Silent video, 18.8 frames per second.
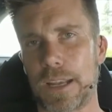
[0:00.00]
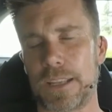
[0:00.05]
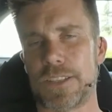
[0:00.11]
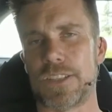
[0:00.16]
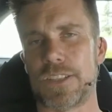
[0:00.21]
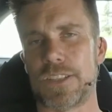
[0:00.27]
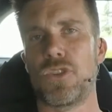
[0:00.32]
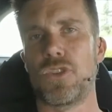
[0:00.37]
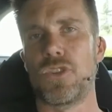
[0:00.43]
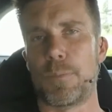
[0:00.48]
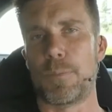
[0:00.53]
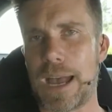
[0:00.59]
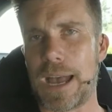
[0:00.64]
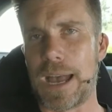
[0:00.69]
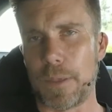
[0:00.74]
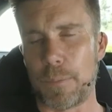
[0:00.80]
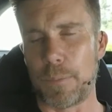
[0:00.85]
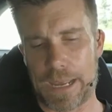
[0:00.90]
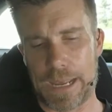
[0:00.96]
It's not
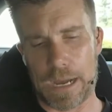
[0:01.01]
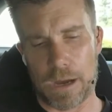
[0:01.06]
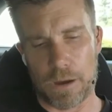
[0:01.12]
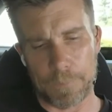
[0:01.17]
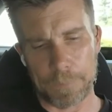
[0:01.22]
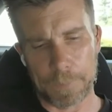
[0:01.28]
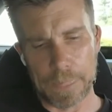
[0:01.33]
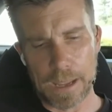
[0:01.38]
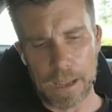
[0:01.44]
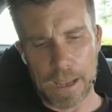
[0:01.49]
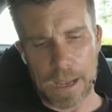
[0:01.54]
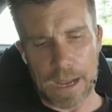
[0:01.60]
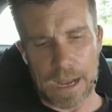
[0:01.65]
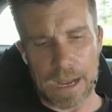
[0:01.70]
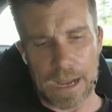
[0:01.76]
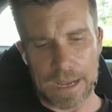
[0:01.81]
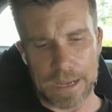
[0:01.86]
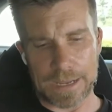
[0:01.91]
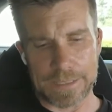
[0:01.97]
about the power,
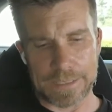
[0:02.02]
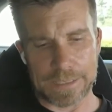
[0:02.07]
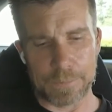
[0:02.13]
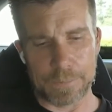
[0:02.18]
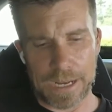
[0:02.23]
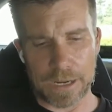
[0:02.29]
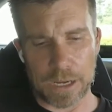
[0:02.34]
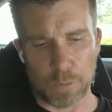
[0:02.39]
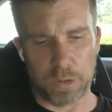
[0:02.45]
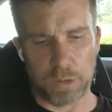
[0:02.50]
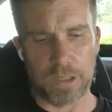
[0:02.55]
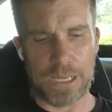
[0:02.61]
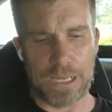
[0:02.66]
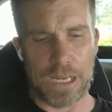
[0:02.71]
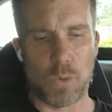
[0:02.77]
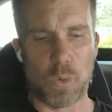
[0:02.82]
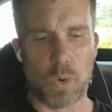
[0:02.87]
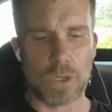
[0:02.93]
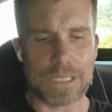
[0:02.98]
uh, it's about
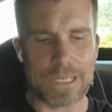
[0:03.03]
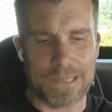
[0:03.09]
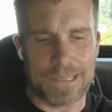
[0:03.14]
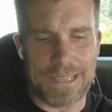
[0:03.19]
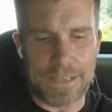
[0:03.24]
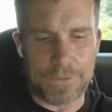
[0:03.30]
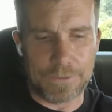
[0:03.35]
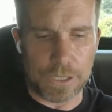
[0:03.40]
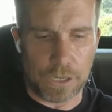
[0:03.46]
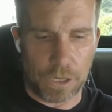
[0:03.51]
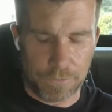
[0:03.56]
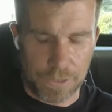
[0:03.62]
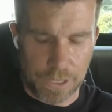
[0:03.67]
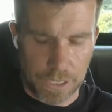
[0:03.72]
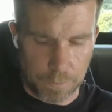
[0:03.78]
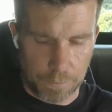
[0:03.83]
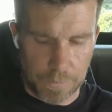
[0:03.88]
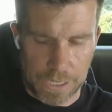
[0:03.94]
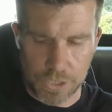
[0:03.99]
completing what's left of the
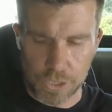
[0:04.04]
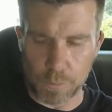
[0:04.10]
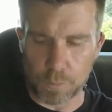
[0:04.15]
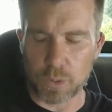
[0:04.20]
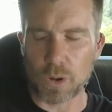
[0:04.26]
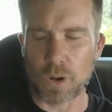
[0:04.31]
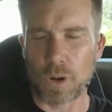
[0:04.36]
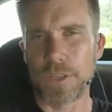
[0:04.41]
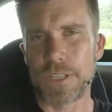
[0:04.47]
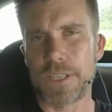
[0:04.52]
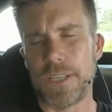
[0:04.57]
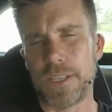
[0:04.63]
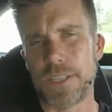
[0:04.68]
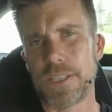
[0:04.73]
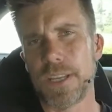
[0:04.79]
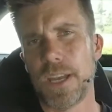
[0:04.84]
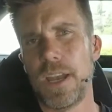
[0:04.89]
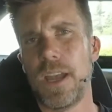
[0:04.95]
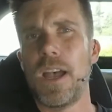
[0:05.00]
combustion
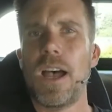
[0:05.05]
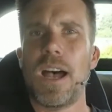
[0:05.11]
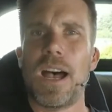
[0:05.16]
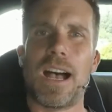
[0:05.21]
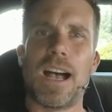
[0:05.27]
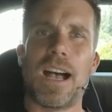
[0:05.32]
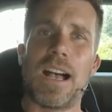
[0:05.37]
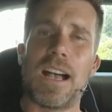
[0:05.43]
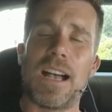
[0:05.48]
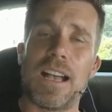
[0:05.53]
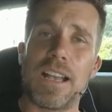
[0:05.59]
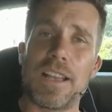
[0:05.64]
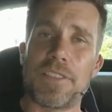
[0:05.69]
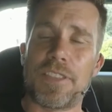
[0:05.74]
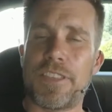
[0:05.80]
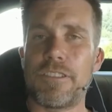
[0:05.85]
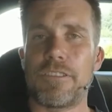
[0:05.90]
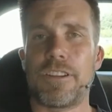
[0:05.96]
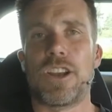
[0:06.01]
process. Uh,
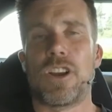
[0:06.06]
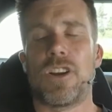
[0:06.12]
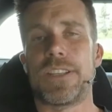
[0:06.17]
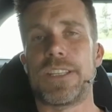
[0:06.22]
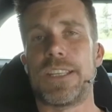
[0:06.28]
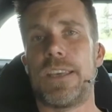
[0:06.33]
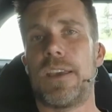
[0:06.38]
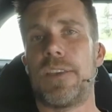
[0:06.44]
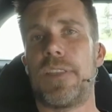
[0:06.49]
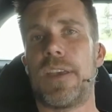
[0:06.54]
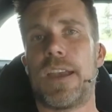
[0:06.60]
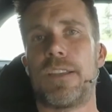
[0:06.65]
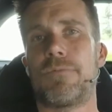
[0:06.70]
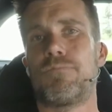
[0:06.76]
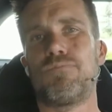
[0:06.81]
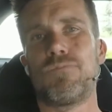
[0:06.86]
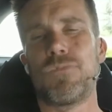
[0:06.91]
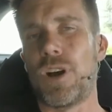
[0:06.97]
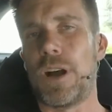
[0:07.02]
theory goes here that
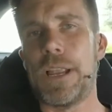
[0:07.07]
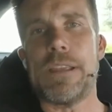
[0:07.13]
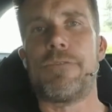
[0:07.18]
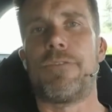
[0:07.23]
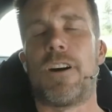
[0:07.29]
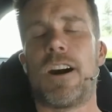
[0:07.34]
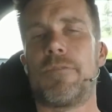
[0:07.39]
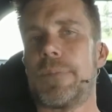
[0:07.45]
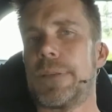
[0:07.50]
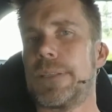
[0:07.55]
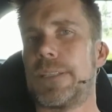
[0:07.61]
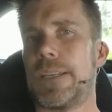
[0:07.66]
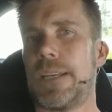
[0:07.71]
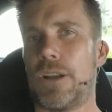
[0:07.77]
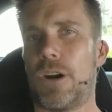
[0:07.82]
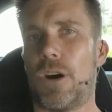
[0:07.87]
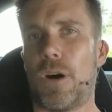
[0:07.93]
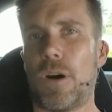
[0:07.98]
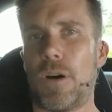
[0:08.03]
ninety-five
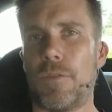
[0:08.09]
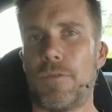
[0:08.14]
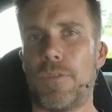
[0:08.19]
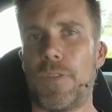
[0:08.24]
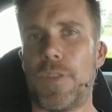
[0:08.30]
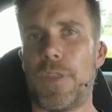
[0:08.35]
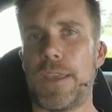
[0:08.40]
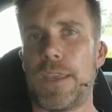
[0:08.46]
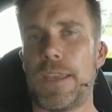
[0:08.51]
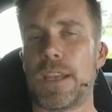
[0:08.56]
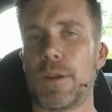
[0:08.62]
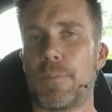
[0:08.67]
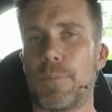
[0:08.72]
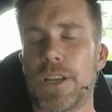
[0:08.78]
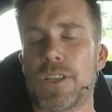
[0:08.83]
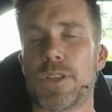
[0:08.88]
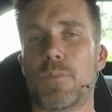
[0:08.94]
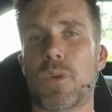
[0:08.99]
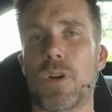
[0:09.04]
percent of the
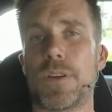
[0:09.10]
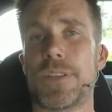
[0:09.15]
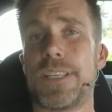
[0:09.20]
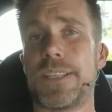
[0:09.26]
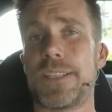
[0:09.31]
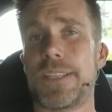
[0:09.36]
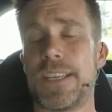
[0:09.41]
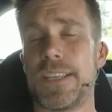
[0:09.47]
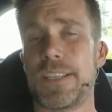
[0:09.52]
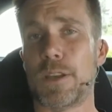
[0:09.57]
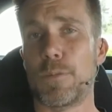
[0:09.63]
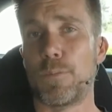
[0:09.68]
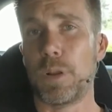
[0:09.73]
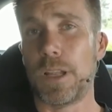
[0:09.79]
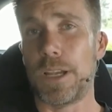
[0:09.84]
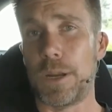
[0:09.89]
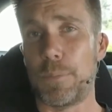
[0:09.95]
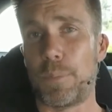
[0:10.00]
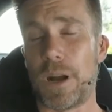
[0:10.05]
combustion process is
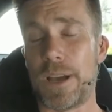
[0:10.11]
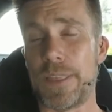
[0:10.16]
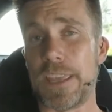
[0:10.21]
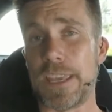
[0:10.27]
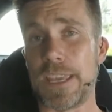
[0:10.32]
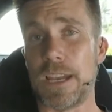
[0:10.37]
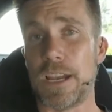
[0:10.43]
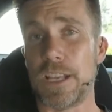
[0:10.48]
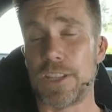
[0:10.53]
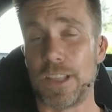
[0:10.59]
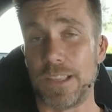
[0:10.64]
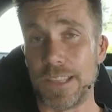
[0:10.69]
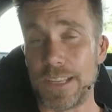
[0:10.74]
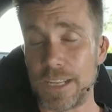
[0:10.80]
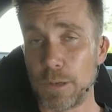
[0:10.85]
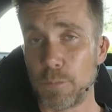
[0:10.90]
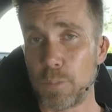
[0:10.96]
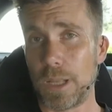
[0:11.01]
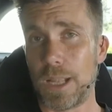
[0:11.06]
completed by the
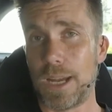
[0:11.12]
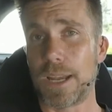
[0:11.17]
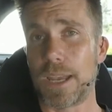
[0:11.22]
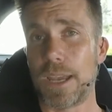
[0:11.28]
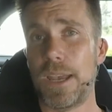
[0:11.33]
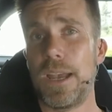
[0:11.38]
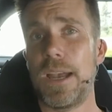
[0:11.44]
leading plug.